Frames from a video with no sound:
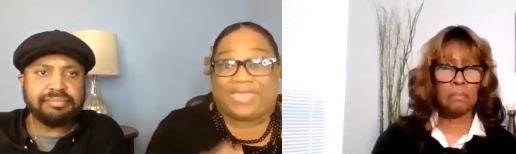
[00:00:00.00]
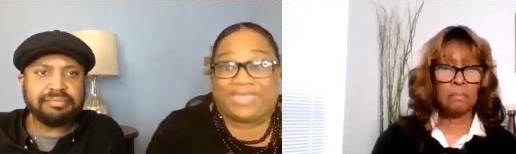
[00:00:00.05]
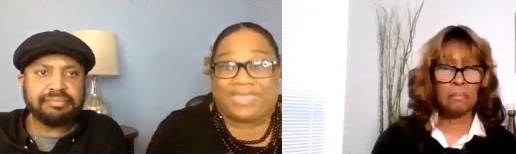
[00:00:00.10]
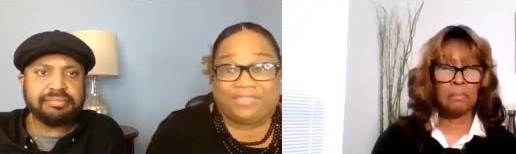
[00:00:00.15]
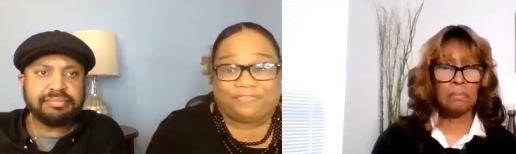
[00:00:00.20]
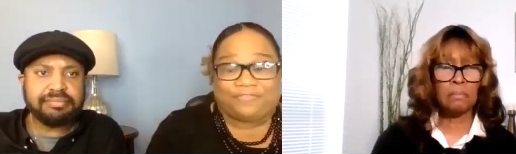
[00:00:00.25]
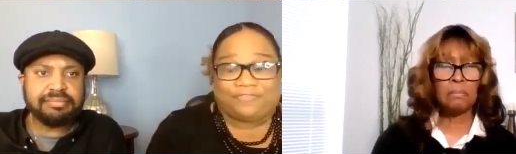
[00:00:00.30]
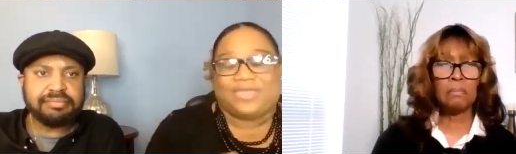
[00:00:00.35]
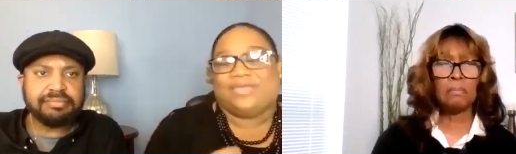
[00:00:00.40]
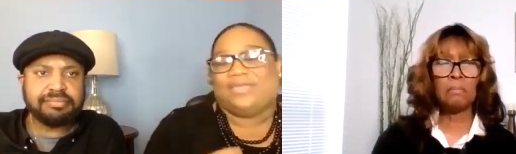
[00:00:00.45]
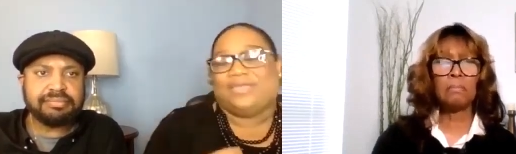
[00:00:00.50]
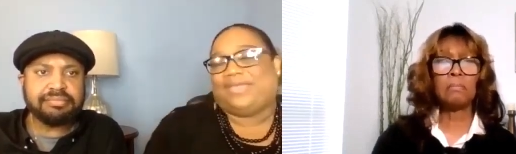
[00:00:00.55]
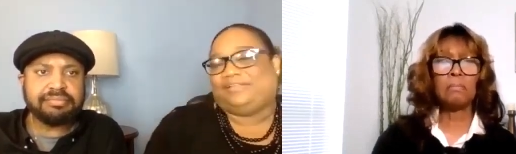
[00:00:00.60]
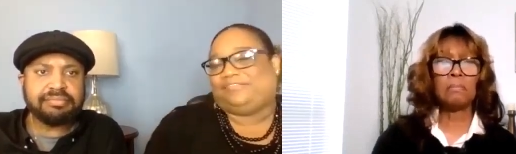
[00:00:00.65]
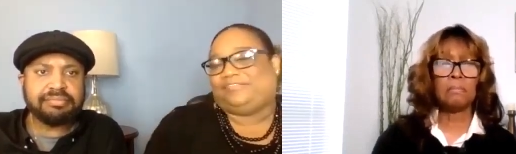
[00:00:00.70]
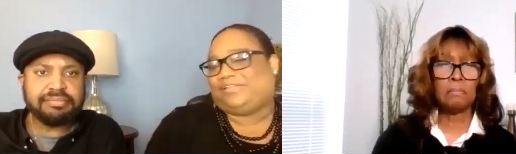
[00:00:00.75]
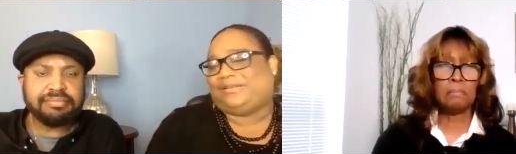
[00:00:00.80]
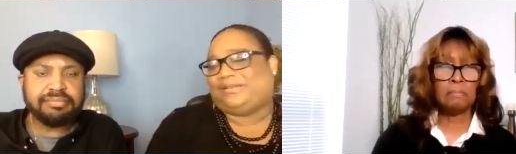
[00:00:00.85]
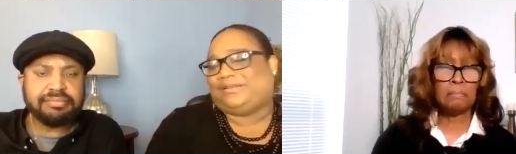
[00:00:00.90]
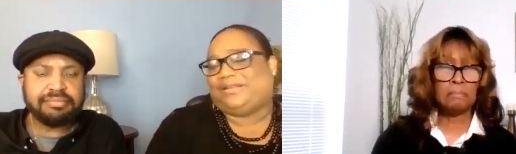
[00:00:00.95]
Speaker 1: faith,
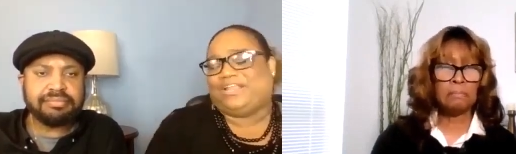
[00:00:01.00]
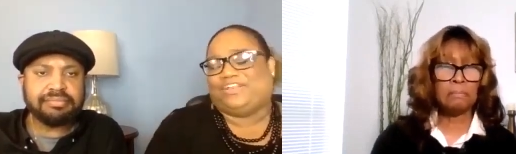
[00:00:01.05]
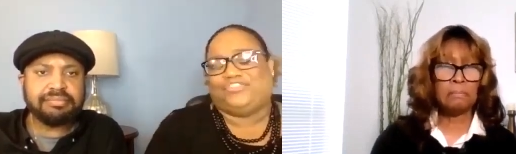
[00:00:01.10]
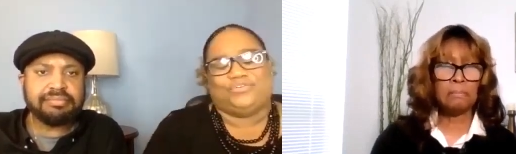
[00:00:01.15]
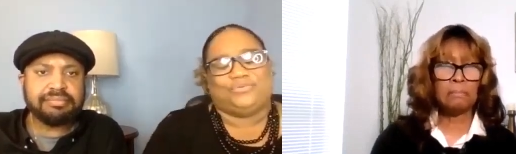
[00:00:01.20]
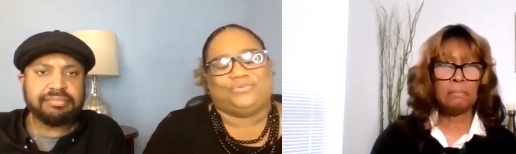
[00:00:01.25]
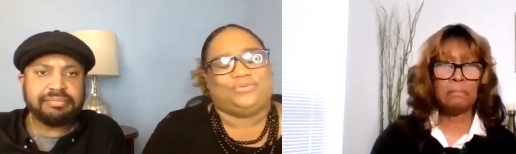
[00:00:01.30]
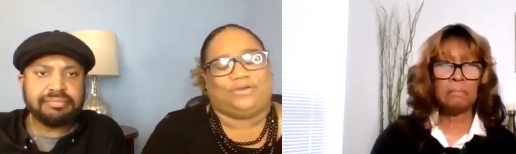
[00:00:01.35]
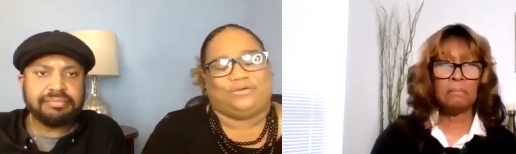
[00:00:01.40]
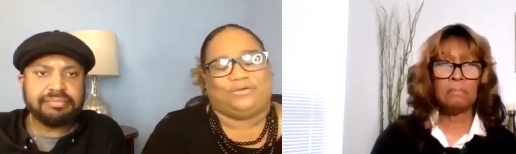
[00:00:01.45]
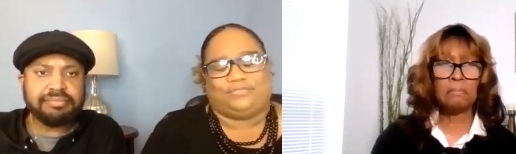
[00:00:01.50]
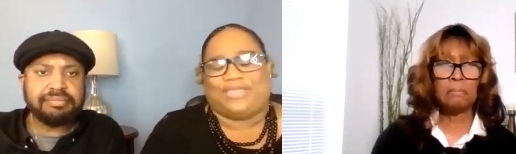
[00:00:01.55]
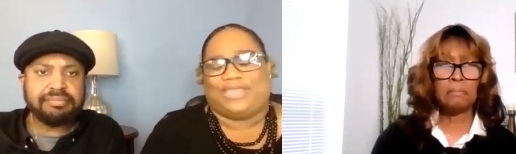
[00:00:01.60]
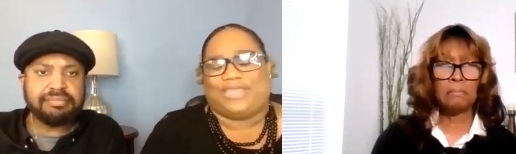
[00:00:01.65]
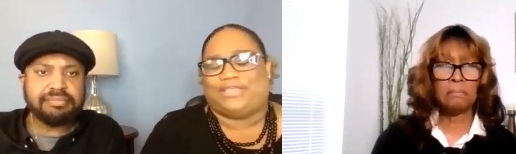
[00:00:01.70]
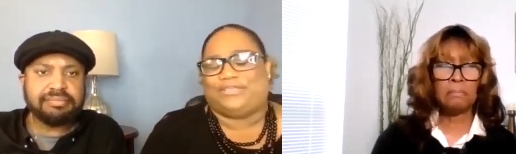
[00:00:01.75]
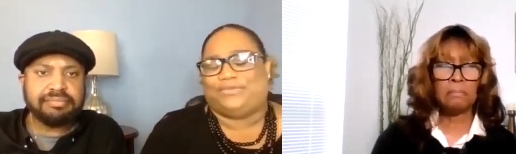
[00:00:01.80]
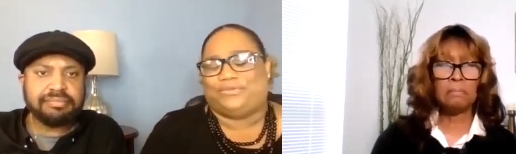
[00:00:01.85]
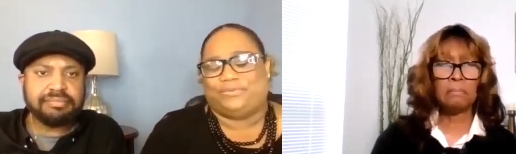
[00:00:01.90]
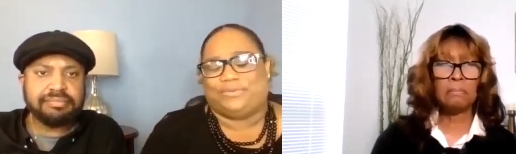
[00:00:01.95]
and to let you know
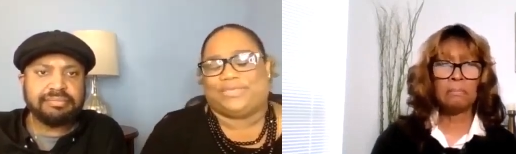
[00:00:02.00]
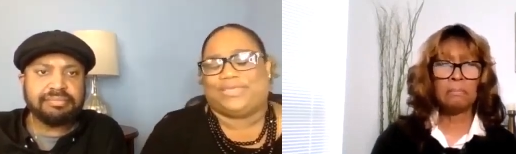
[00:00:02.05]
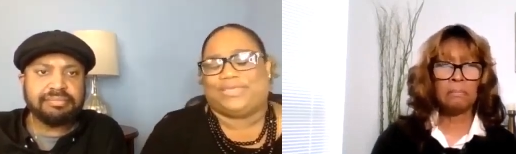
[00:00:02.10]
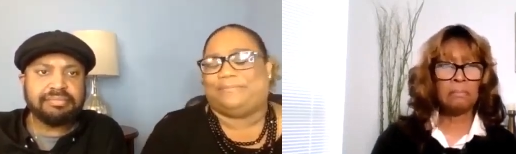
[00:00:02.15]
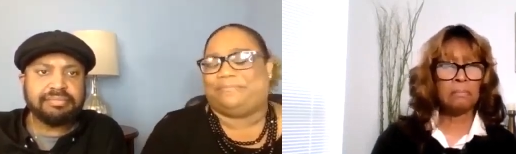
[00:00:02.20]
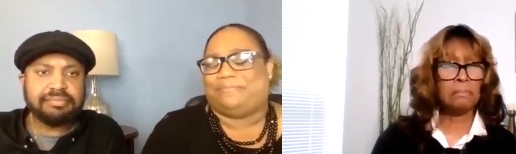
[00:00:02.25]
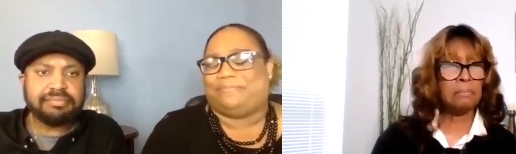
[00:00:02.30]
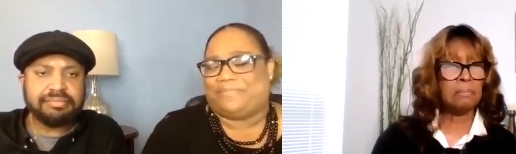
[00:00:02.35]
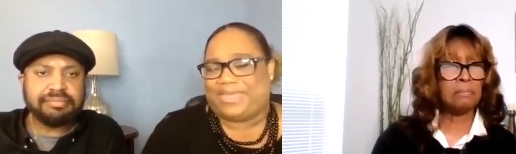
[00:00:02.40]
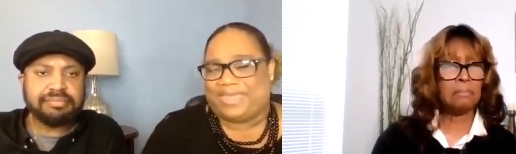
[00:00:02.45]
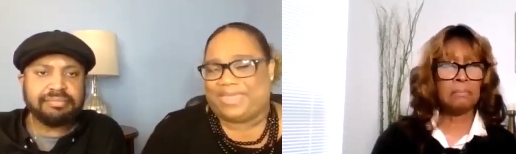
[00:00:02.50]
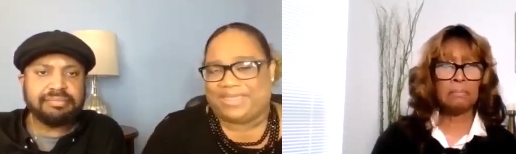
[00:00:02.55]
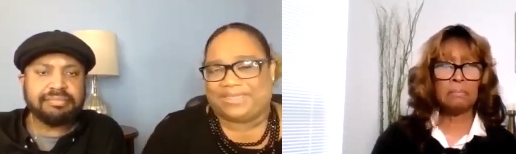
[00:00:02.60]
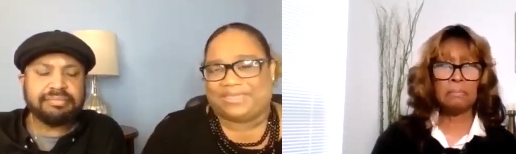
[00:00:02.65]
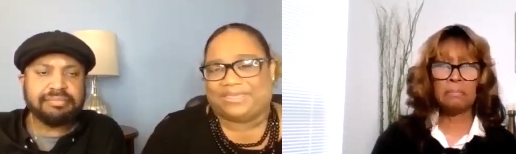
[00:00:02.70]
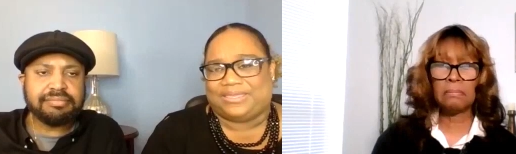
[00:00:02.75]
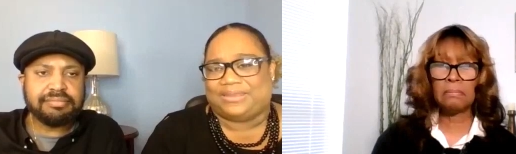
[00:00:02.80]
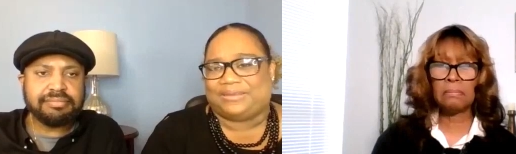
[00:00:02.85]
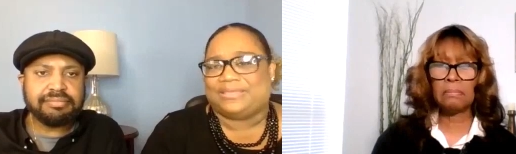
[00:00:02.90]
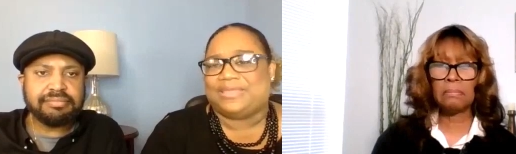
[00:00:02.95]
that you can
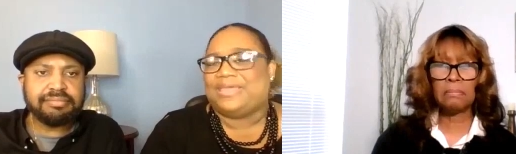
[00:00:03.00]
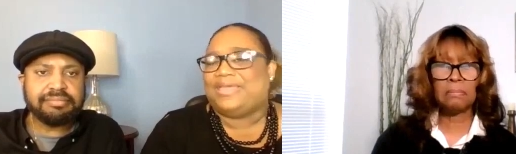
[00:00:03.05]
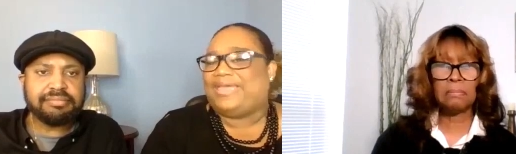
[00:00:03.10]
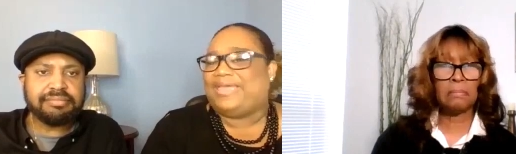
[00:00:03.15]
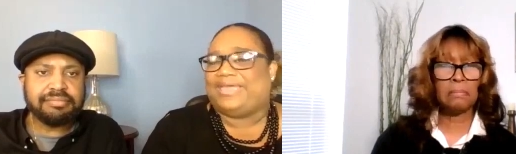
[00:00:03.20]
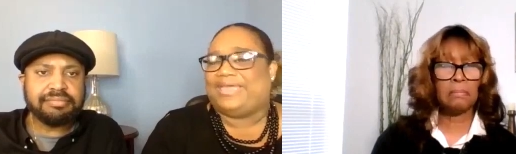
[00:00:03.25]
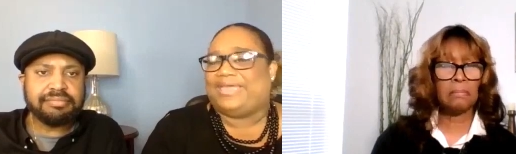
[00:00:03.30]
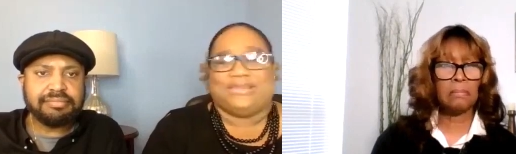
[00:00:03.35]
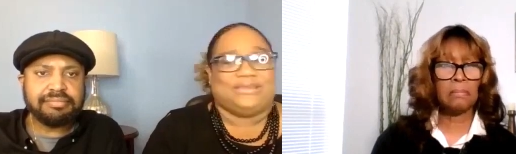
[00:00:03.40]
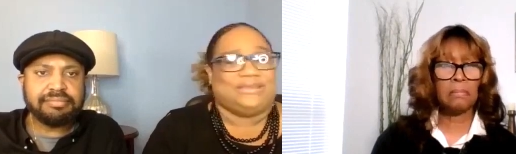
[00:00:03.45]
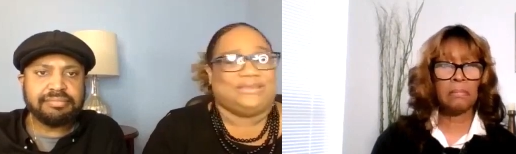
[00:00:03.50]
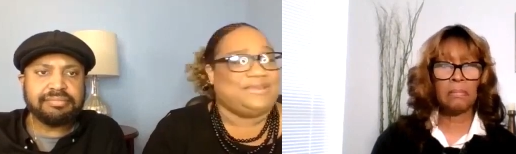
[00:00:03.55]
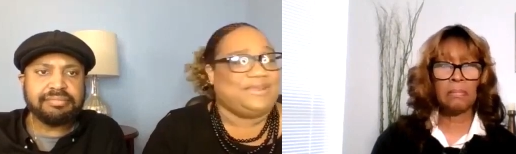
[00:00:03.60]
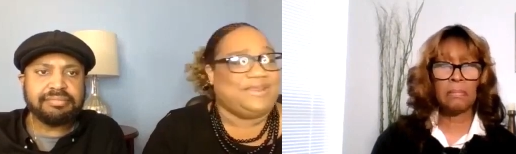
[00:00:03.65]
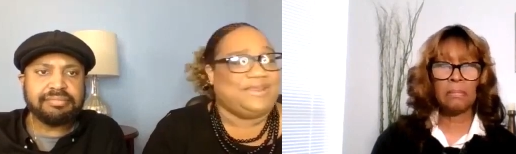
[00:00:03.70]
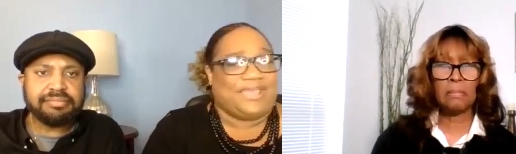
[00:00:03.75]
make it and